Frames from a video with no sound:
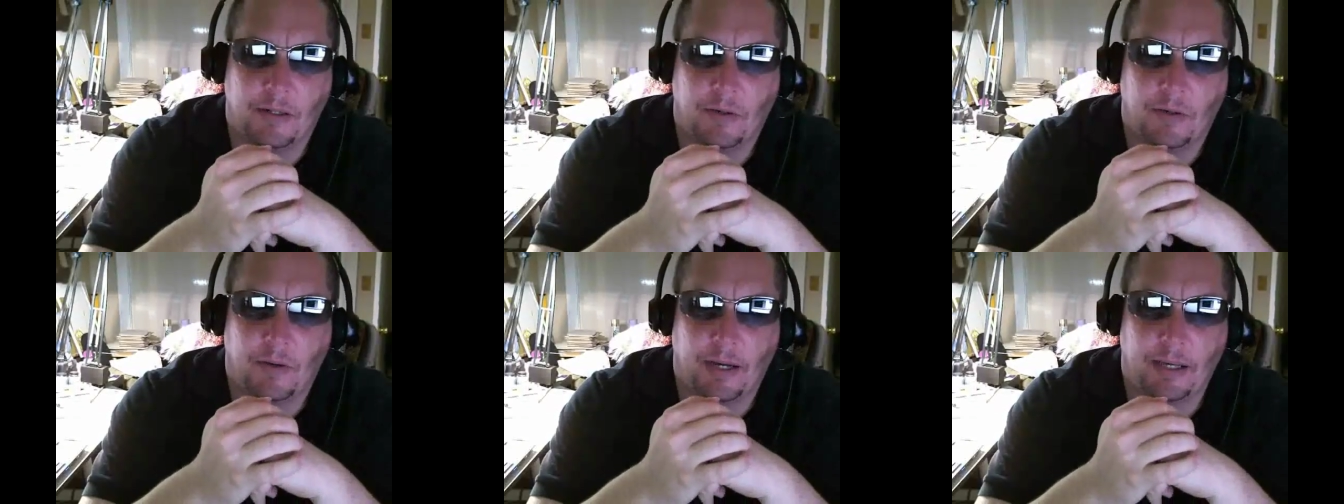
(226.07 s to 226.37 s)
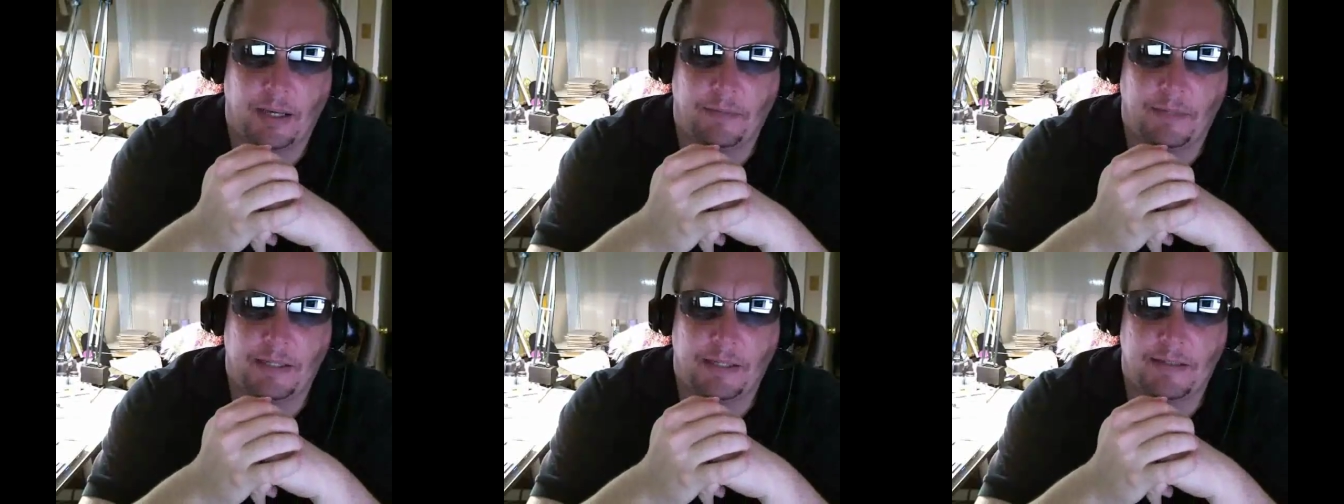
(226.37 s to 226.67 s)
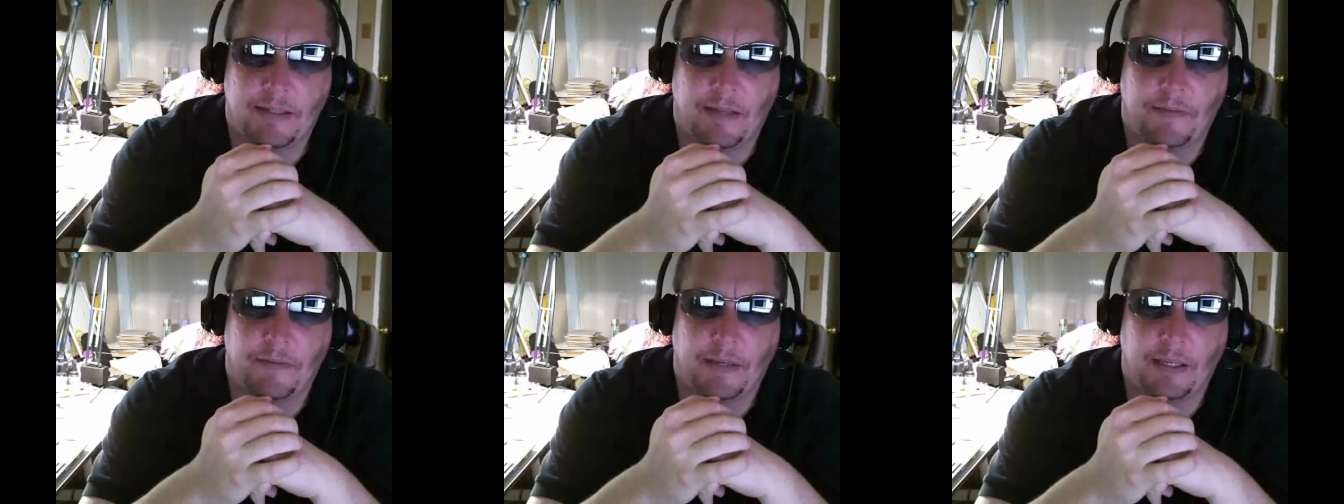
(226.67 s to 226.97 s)
Why am I
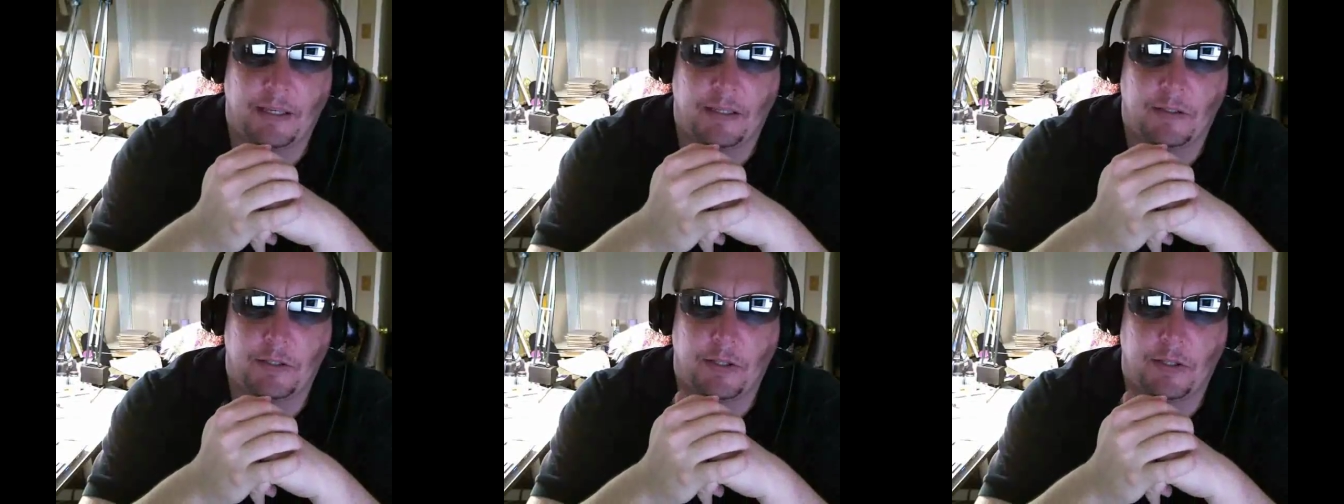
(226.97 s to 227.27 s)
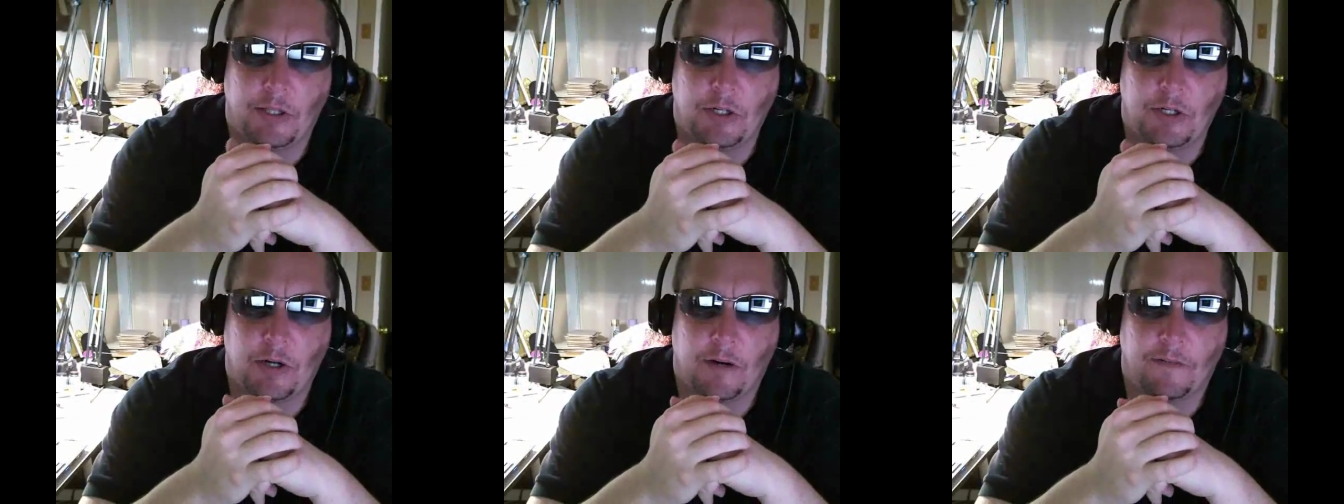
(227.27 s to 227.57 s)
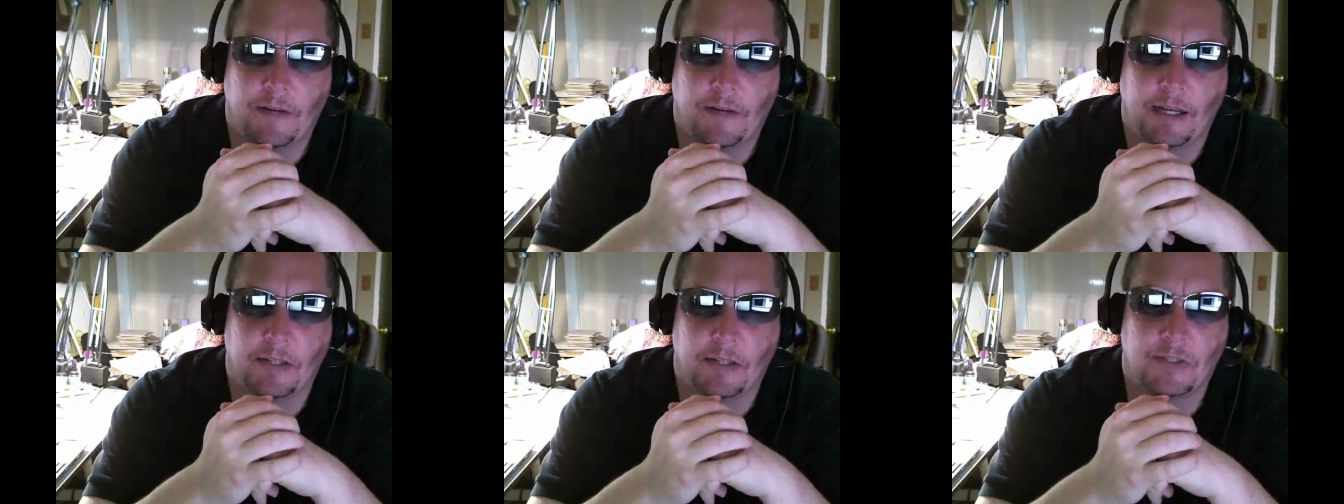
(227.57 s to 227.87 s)
stuffing it into the jar
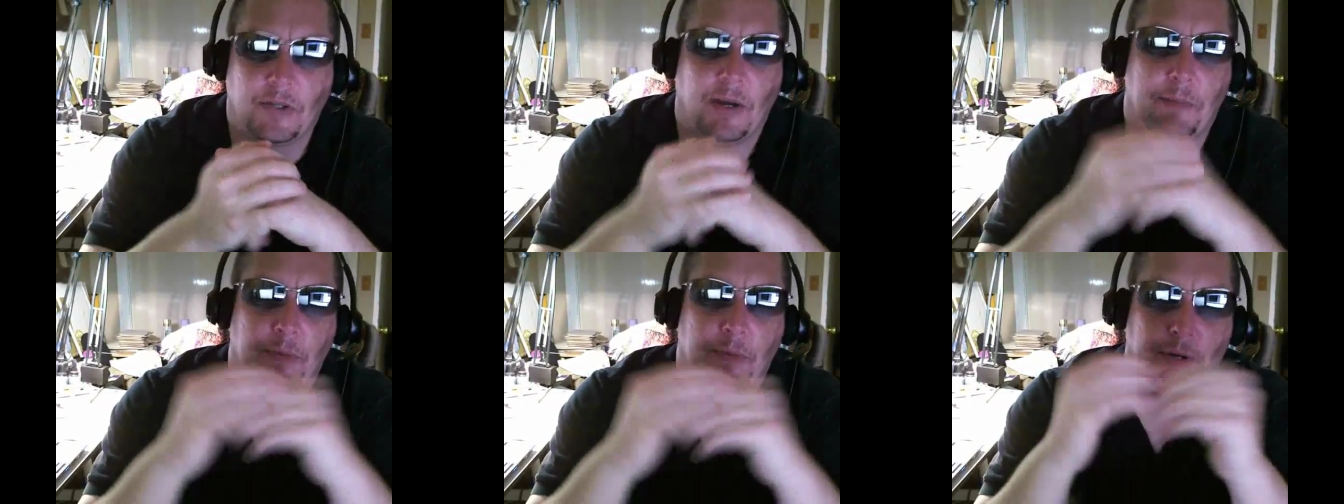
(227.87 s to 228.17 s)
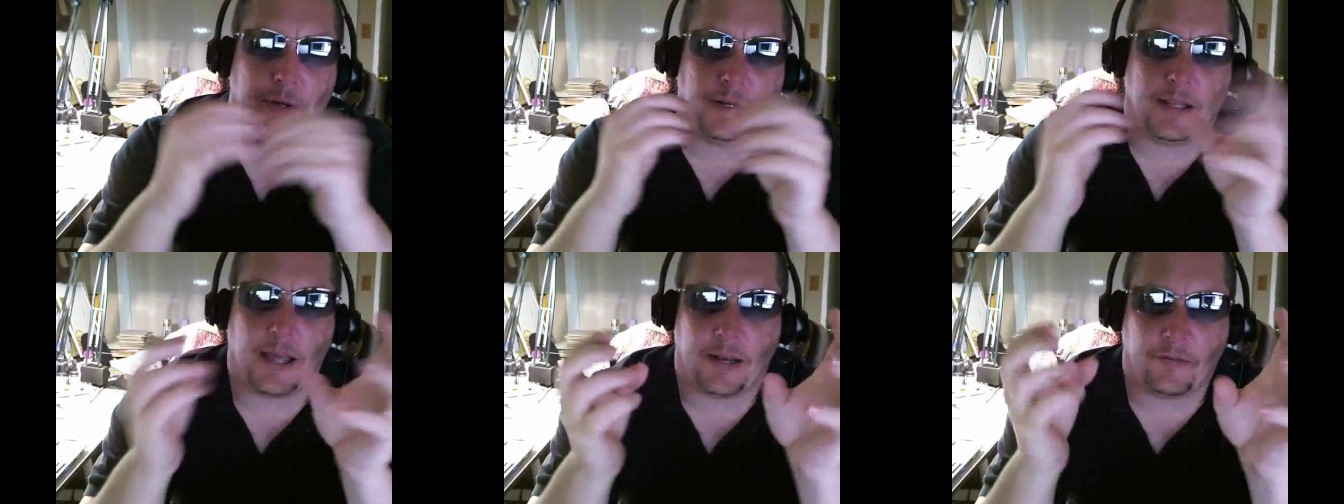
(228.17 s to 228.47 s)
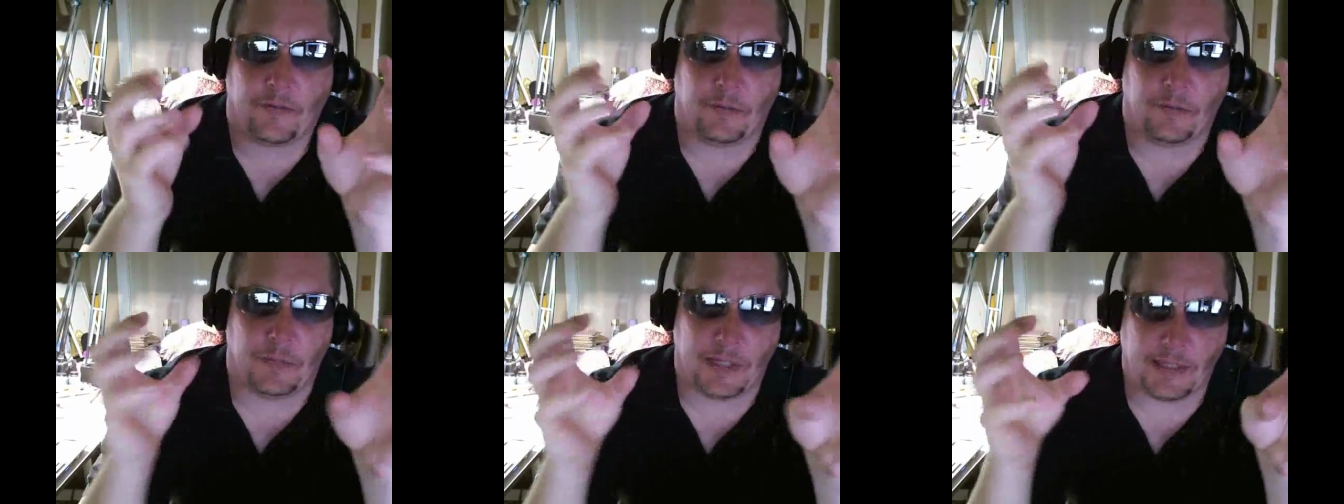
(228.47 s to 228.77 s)
file? So I put a lot
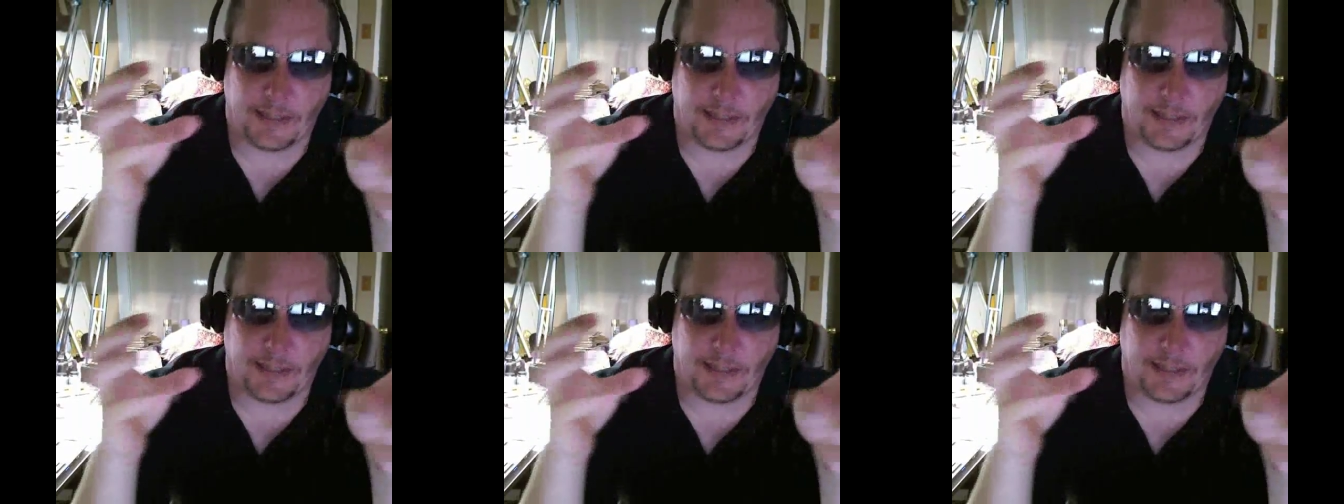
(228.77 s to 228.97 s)
of them in zip